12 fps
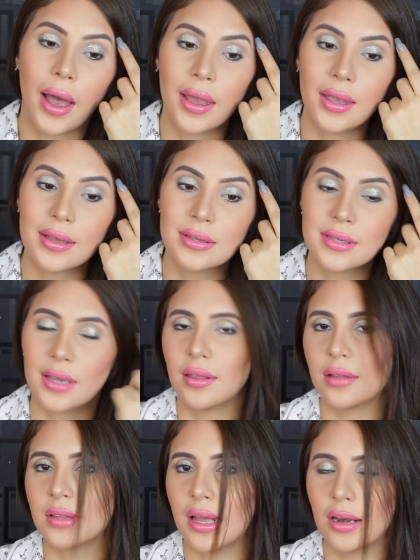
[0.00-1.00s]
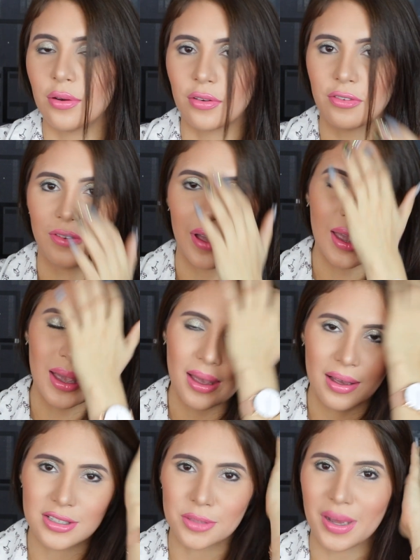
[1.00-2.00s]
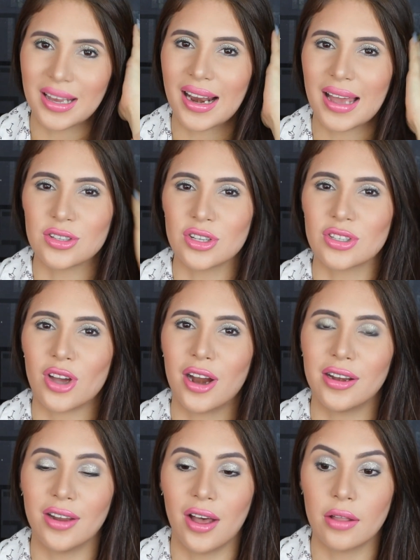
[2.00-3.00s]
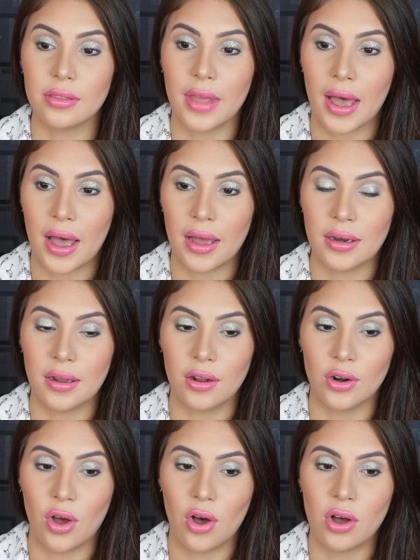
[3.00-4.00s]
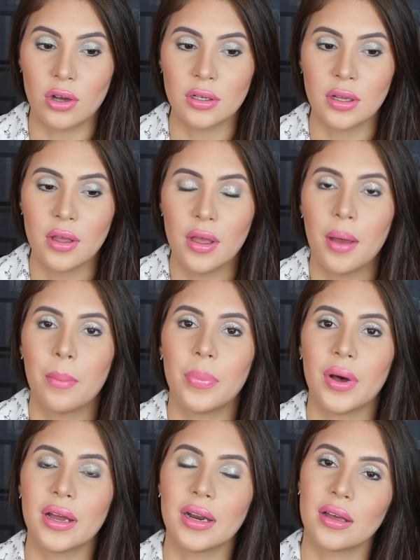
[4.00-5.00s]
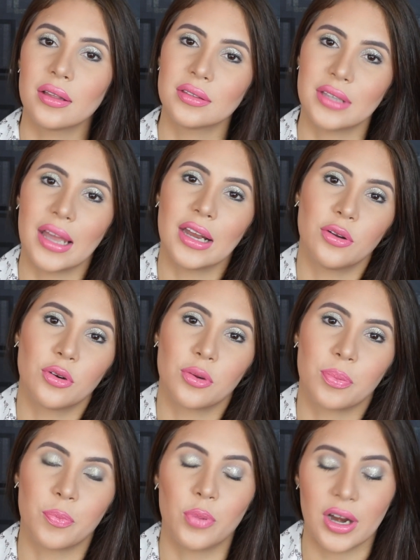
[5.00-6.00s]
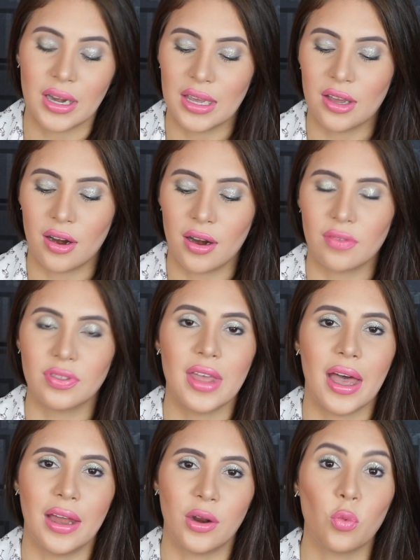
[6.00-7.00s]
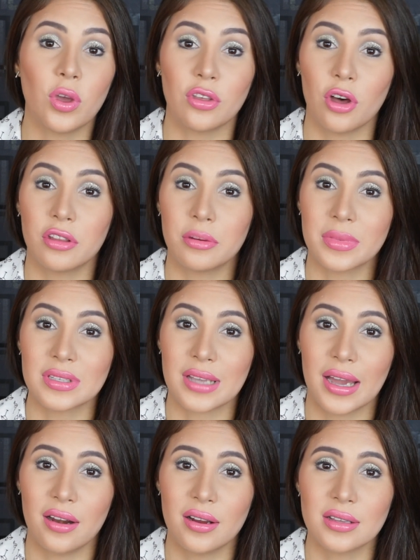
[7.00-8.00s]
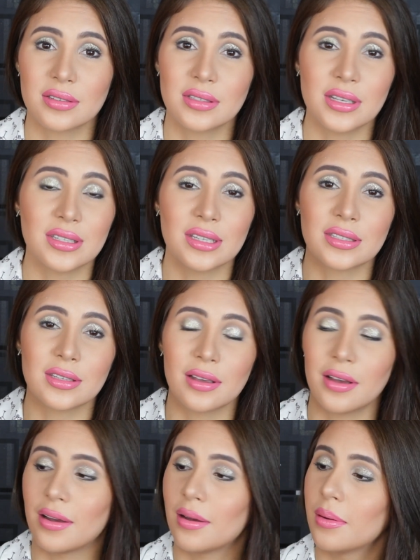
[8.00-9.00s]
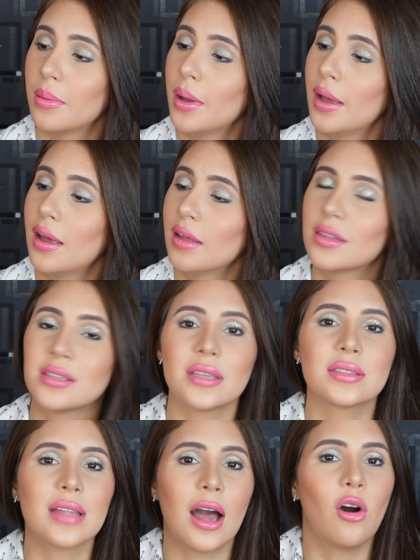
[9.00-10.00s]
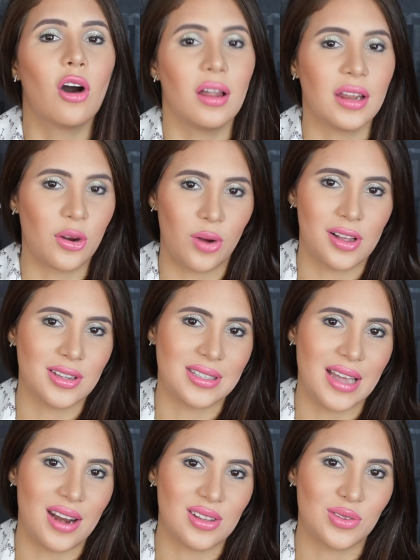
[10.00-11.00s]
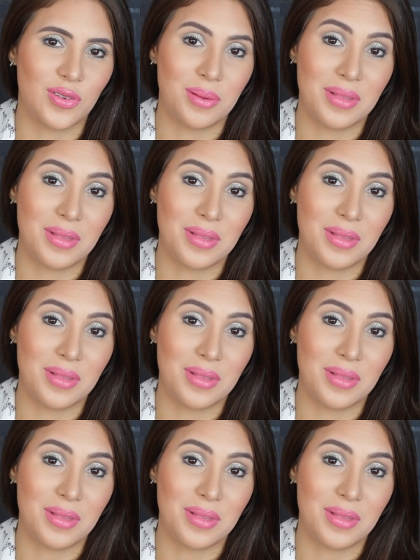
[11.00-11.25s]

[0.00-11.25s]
I can say that they look fake because my lashes are not that long, but they look prettier than with other mascaras. This is now holy grail status for